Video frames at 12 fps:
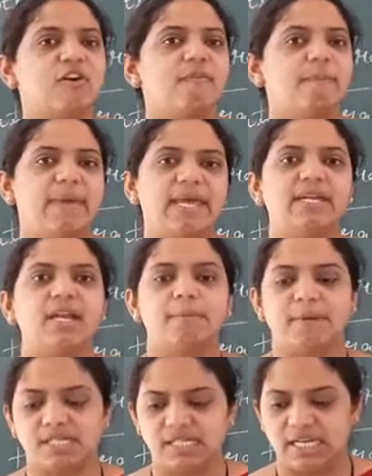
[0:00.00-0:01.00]
of men
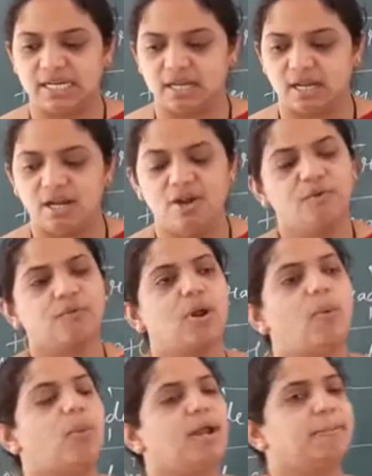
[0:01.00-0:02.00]
and material
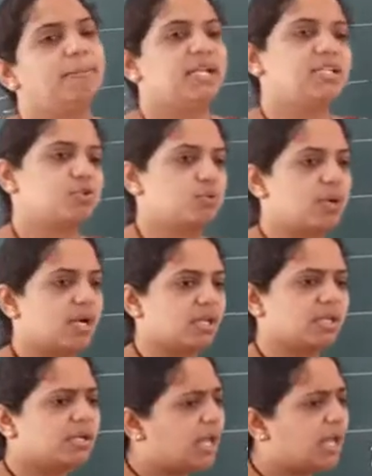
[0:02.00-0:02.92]
from one place to another.